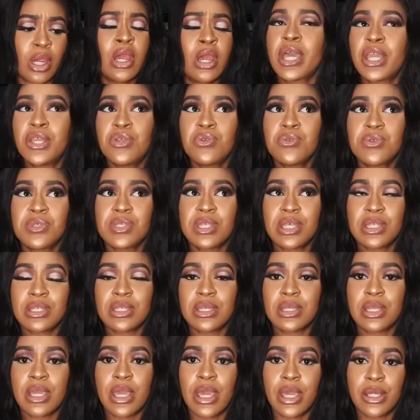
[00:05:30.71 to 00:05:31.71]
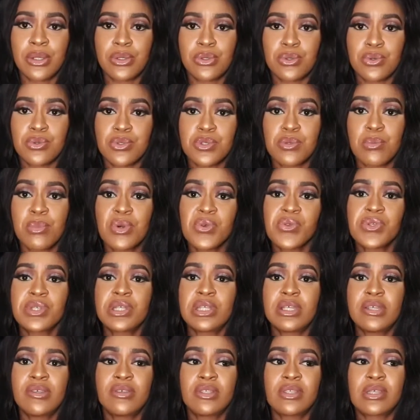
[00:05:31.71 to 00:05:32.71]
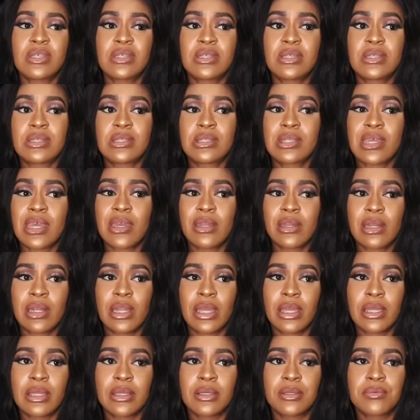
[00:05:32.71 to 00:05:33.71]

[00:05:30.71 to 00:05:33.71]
I use scented candles mostly to set like